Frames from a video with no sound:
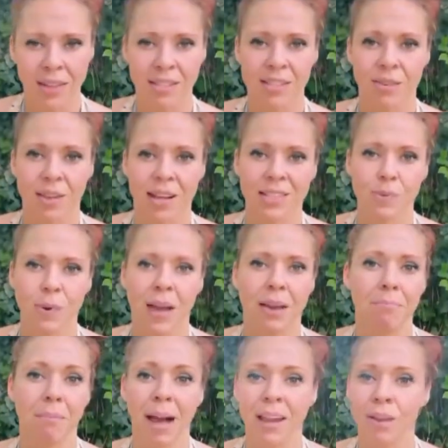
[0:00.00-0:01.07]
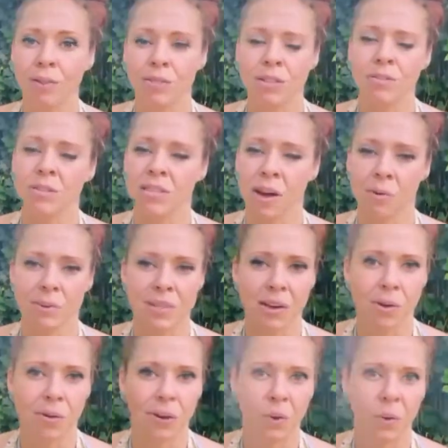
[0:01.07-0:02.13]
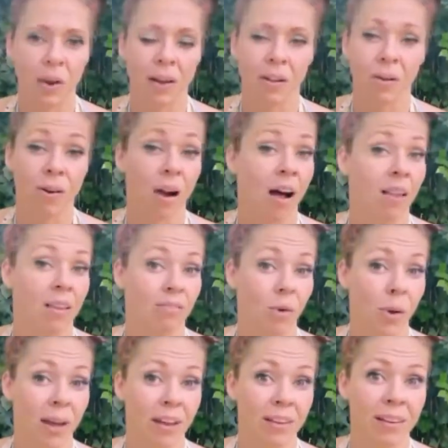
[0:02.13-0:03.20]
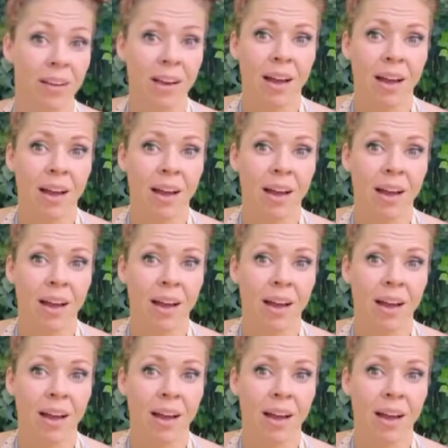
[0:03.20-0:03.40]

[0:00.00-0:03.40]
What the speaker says: So that's why my go-to is always coconut oil or olive oil.